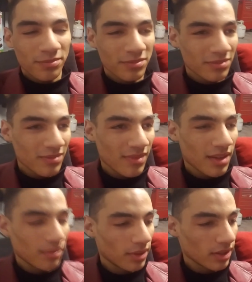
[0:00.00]

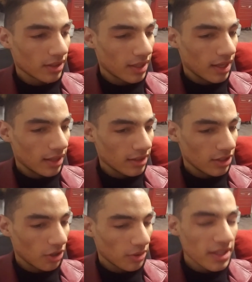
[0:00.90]
But, you know, in
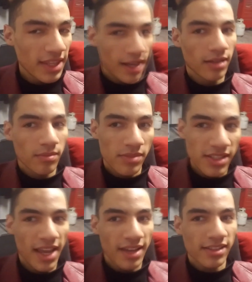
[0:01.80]
that
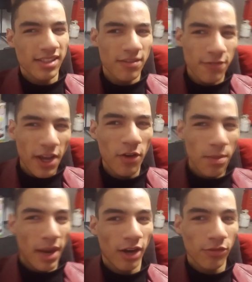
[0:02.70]
stance, a very
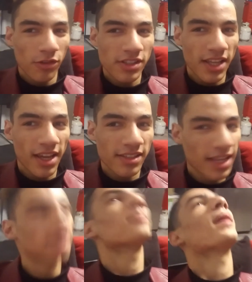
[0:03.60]
powerful stance, head back,